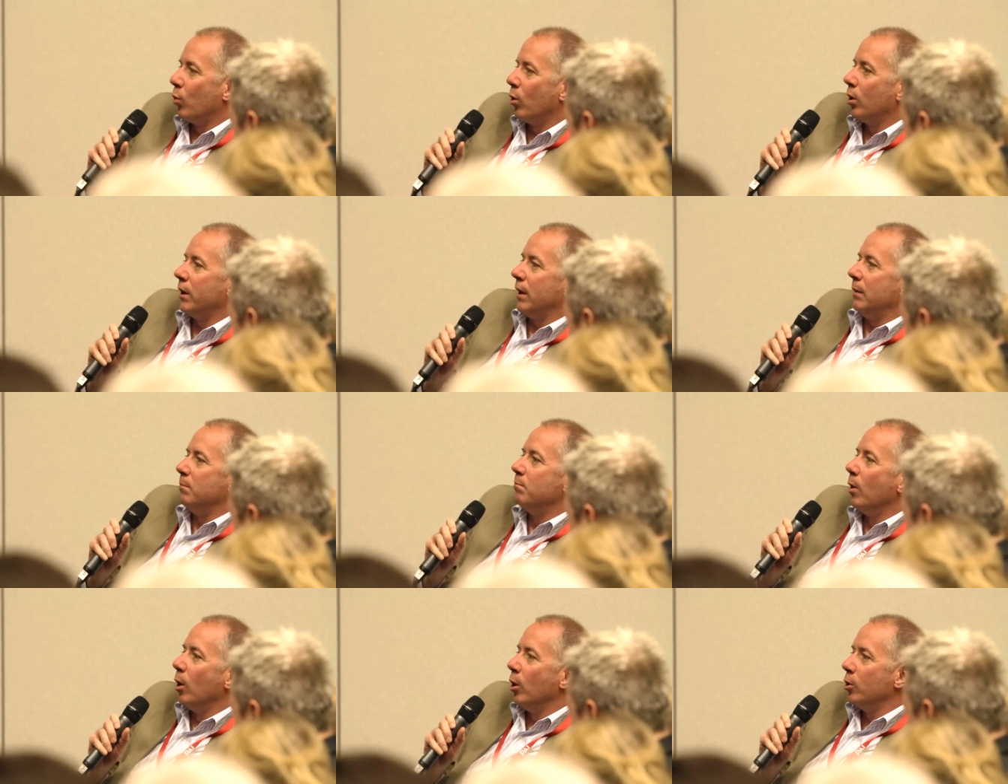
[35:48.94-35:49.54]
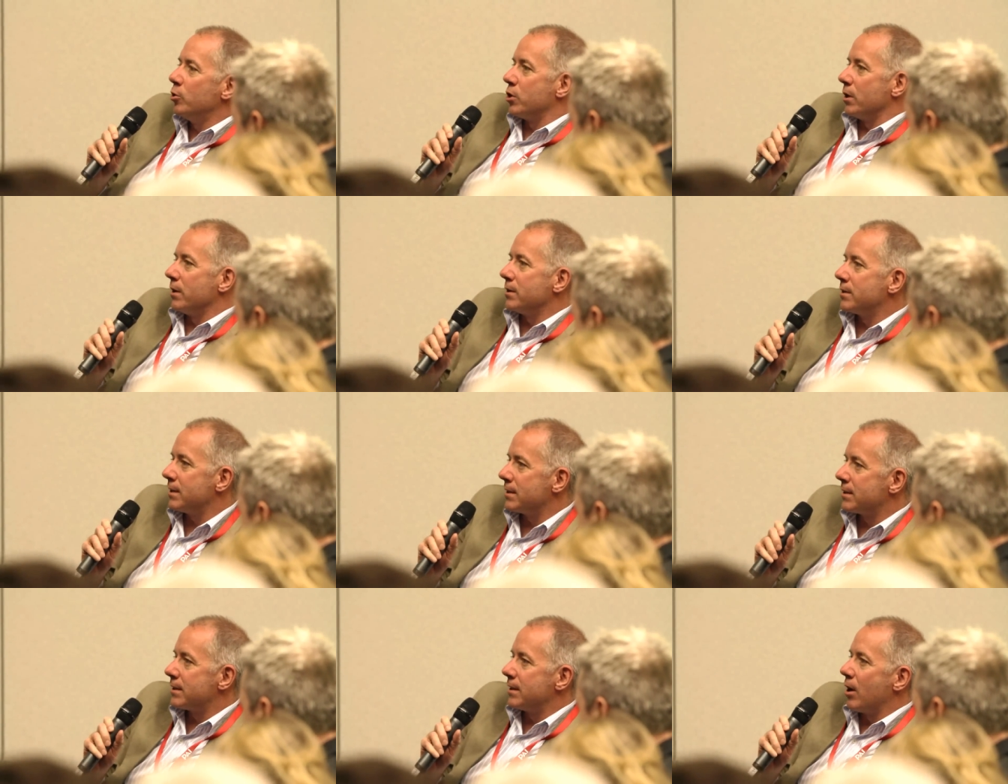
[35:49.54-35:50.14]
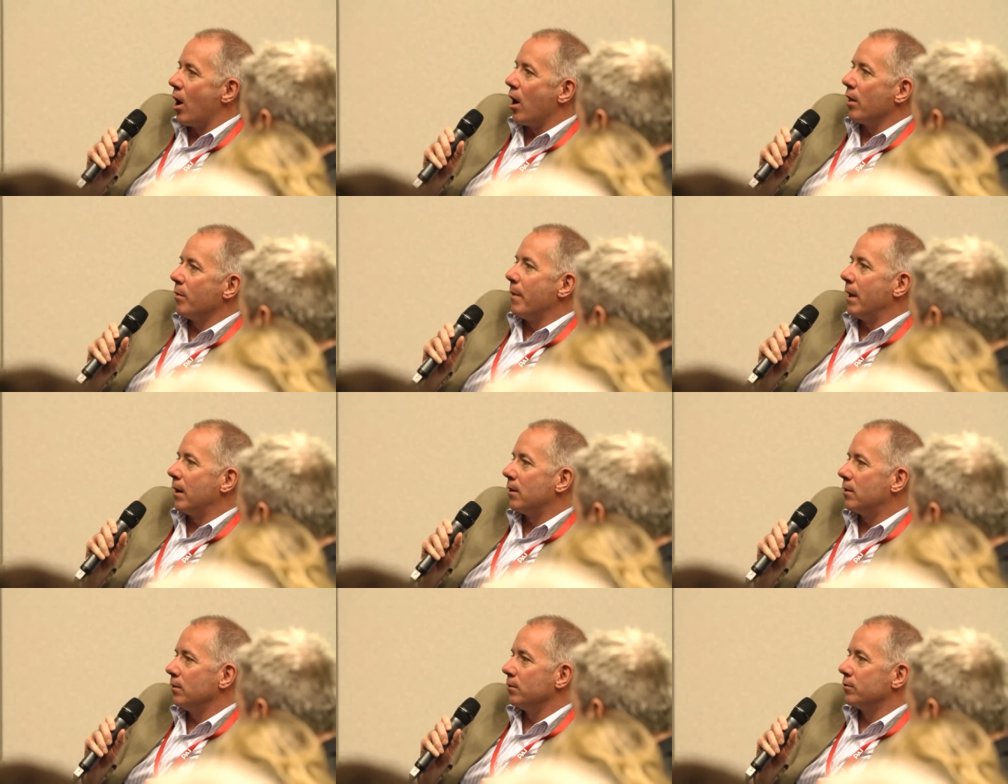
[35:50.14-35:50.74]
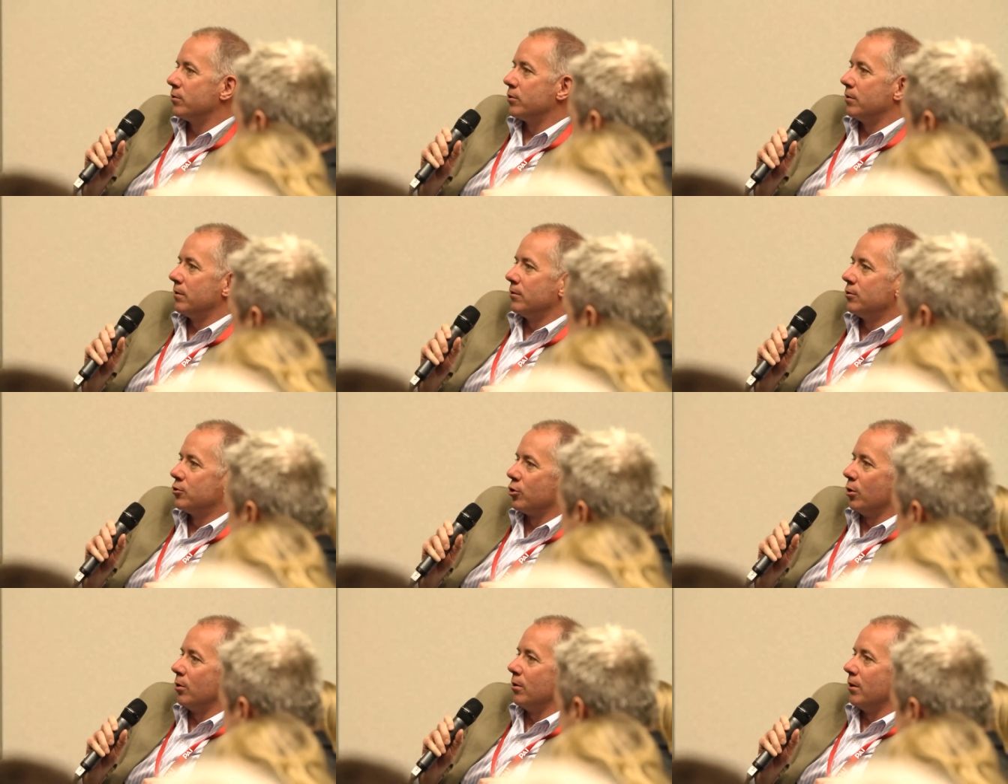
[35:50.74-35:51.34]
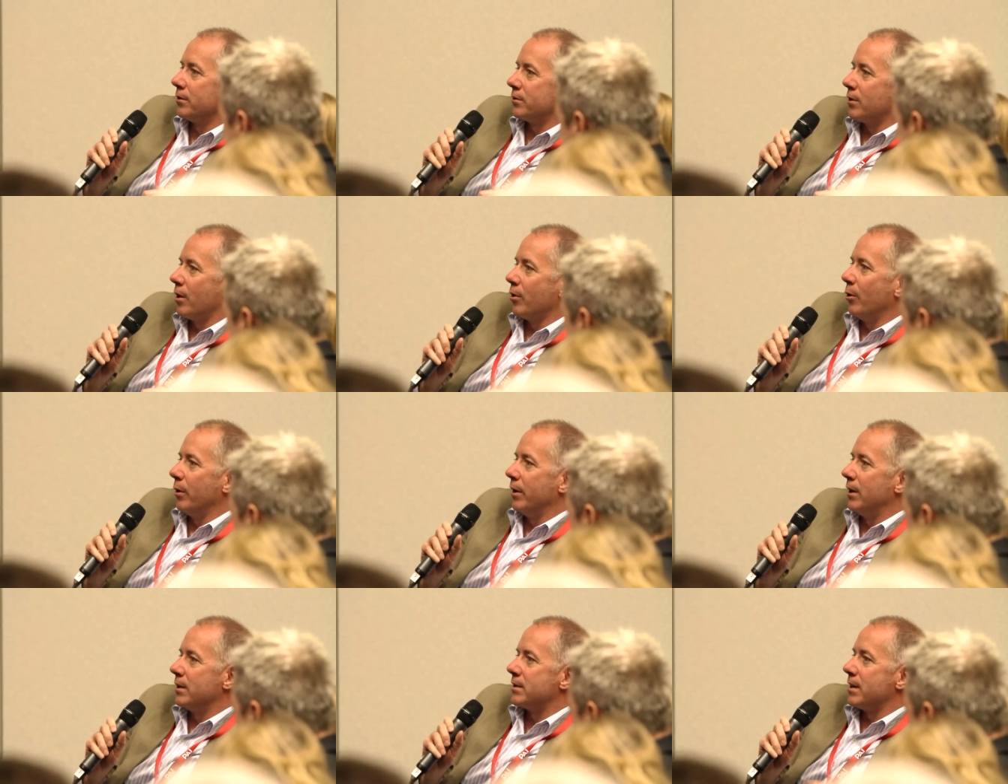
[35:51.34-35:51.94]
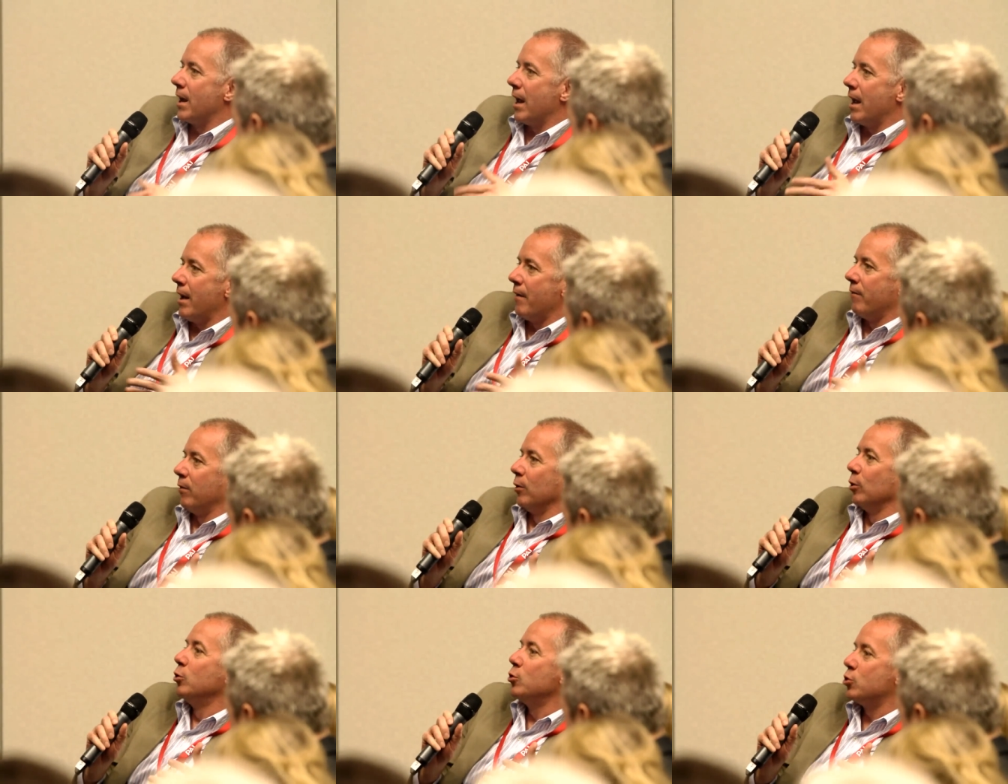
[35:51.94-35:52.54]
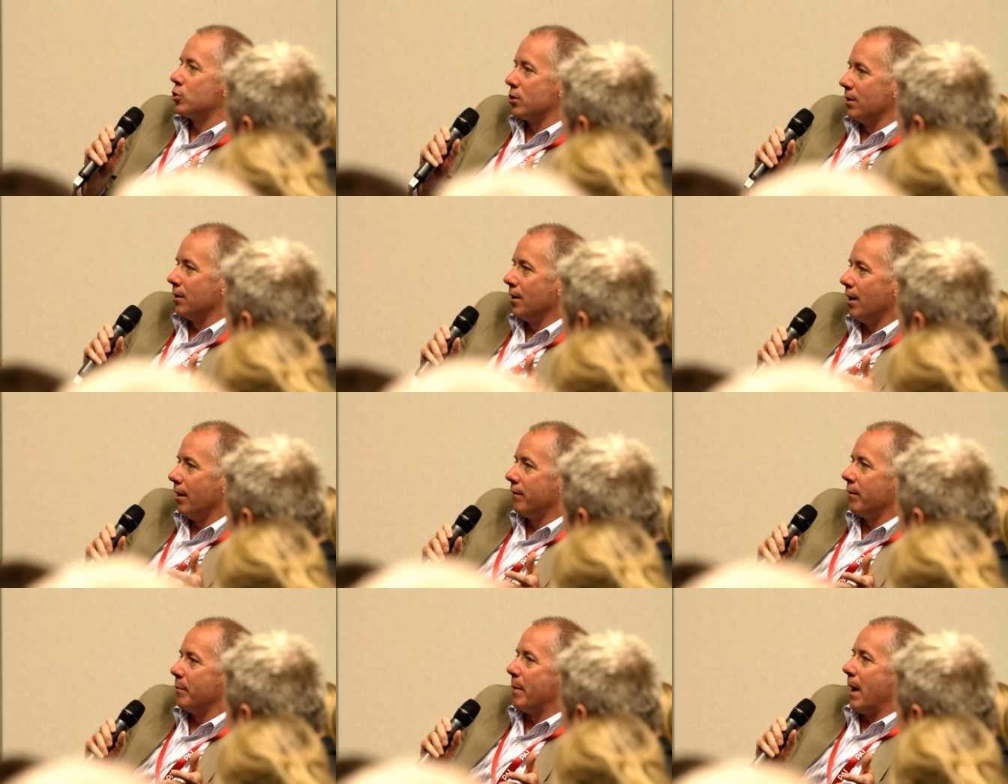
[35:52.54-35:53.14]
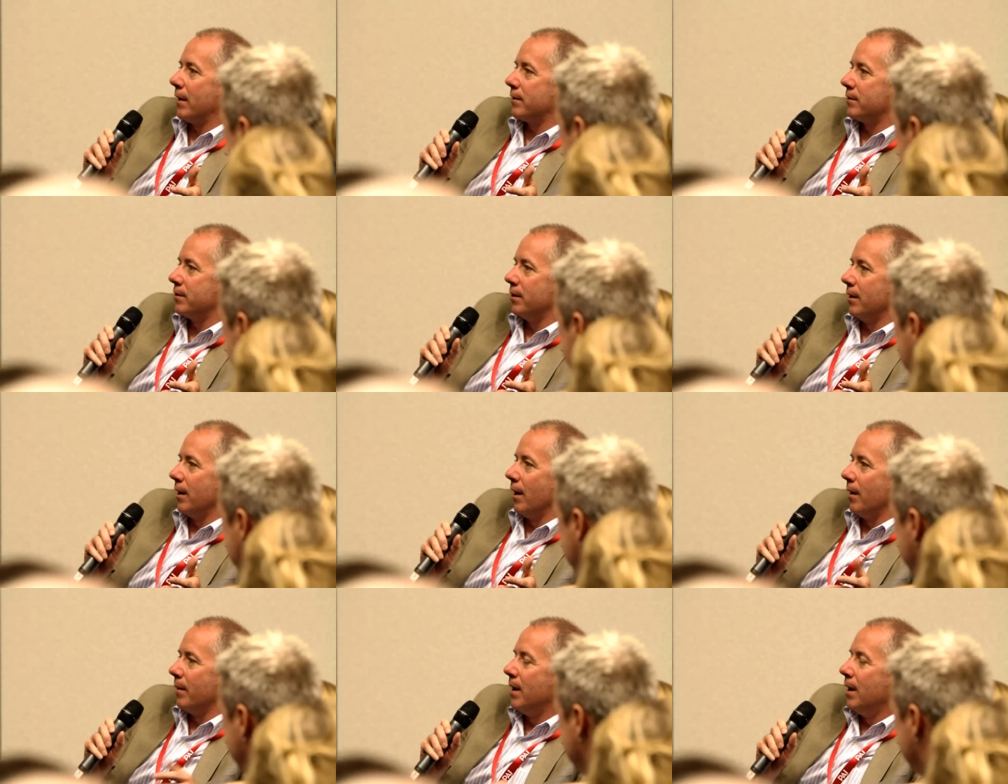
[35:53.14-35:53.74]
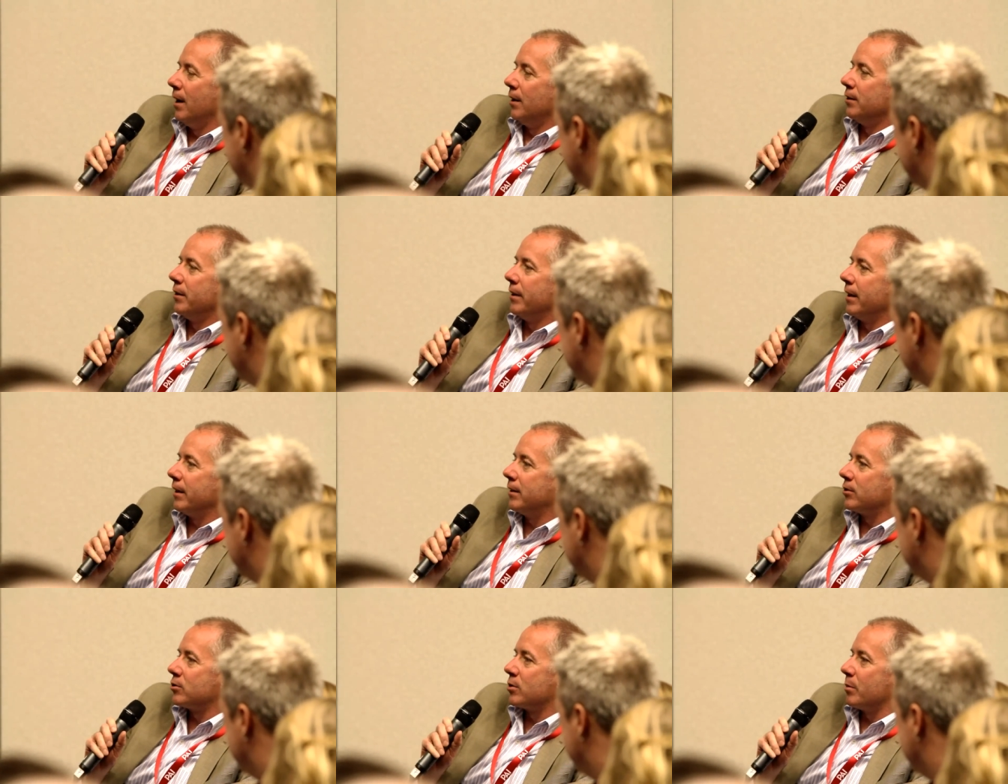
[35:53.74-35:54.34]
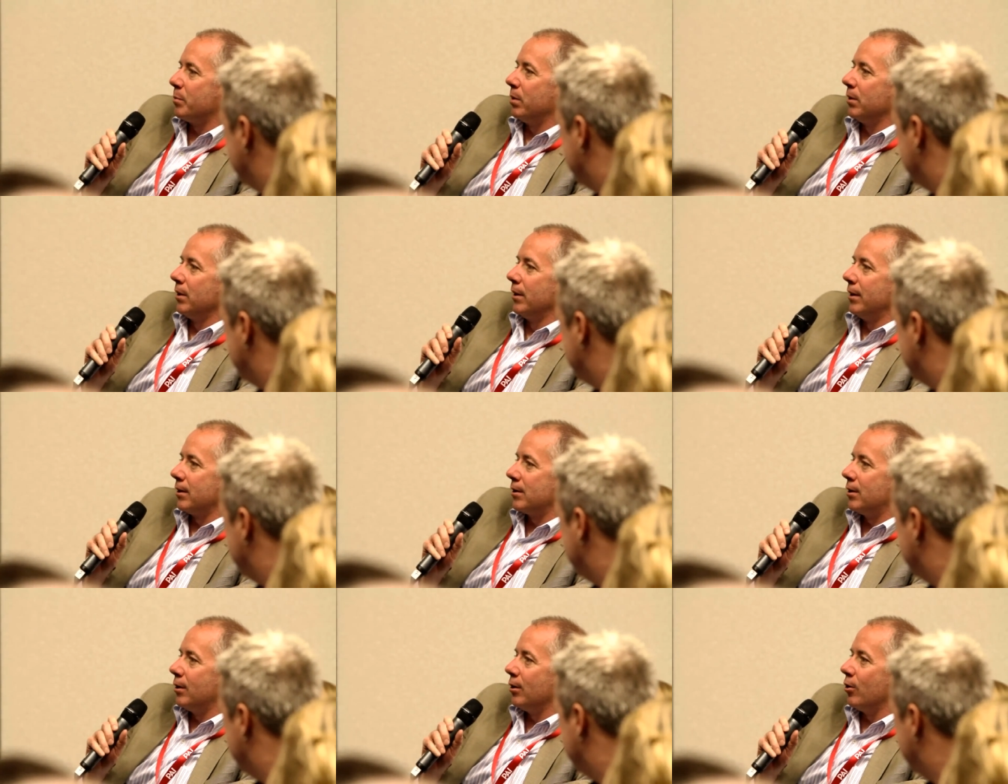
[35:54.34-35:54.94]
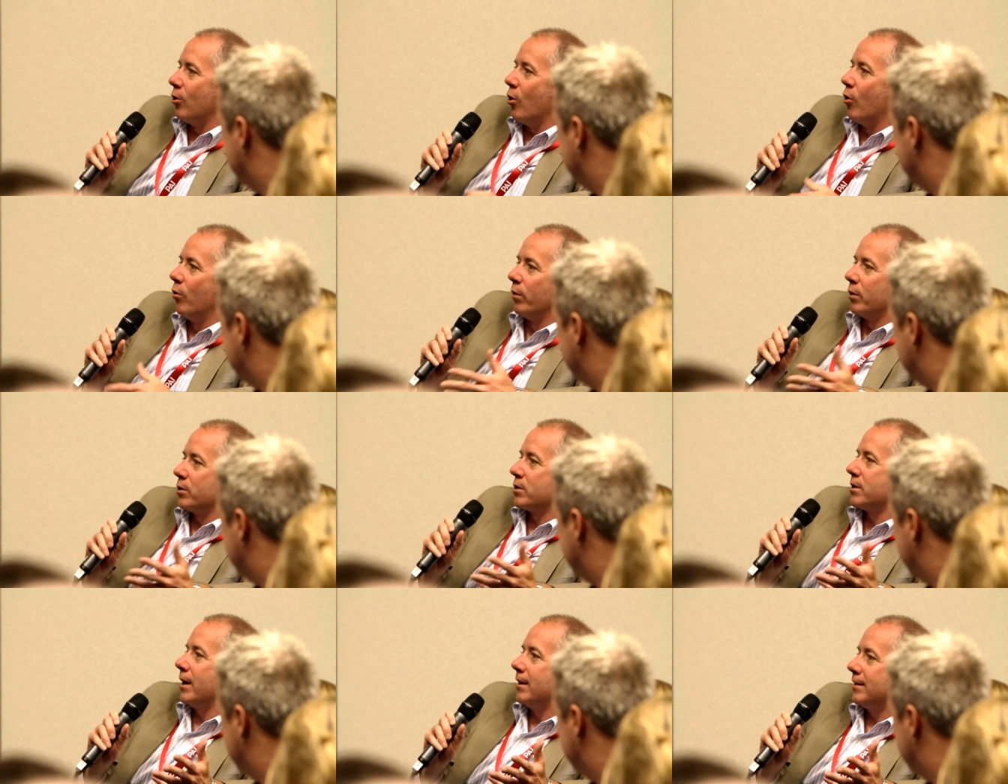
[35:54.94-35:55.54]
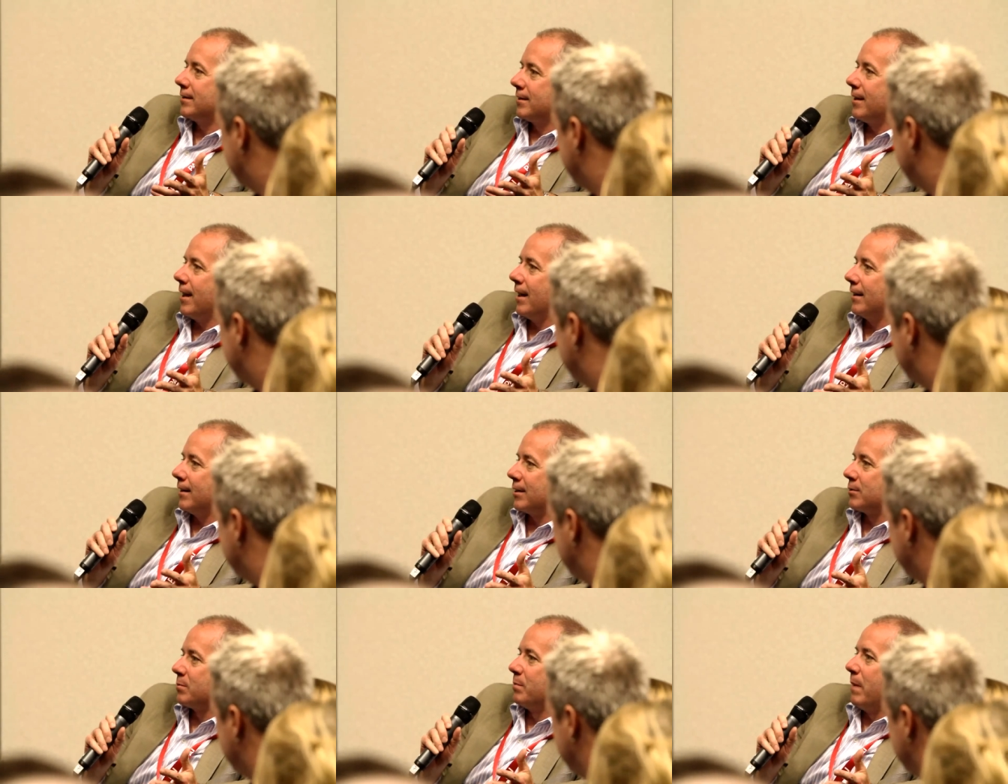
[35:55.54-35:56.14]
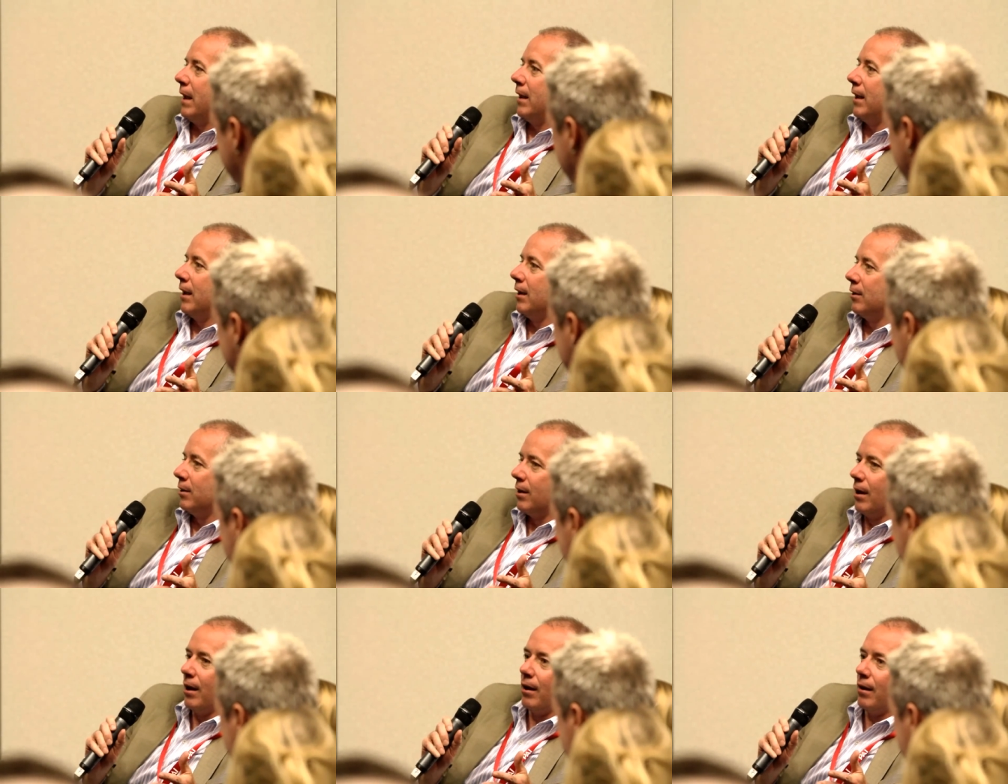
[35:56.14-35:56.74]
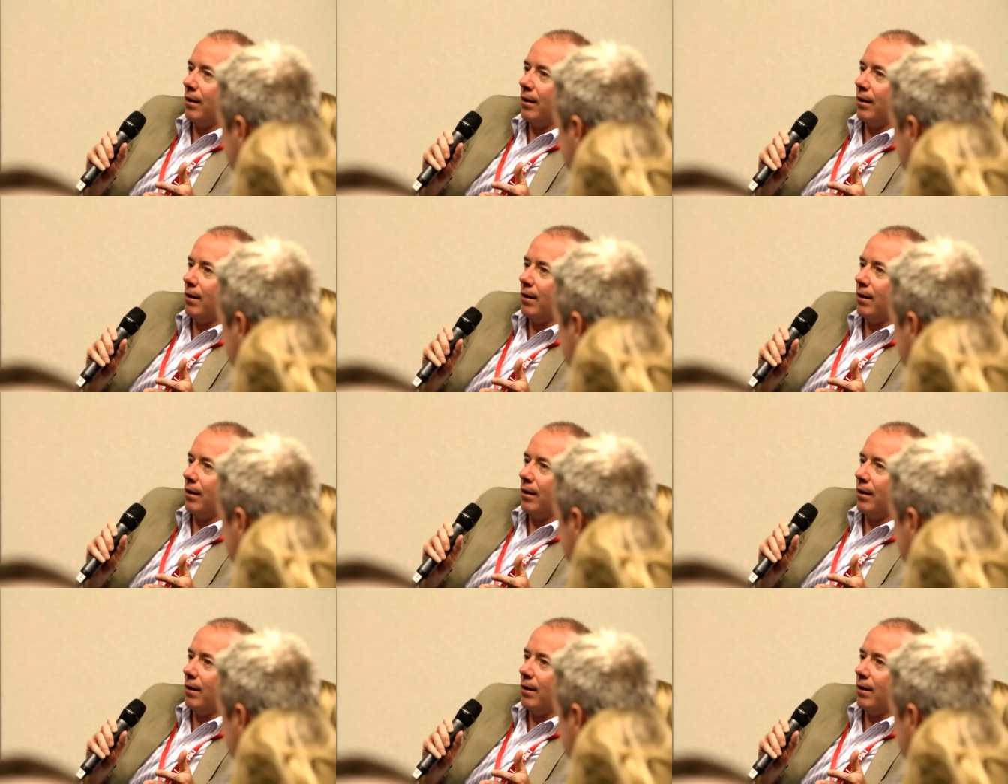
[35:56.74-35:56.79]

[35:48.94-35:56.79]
the word emergence is in all the medical journals, although it is evolution of the bacteria. Do you think there's a political oversight to that that's making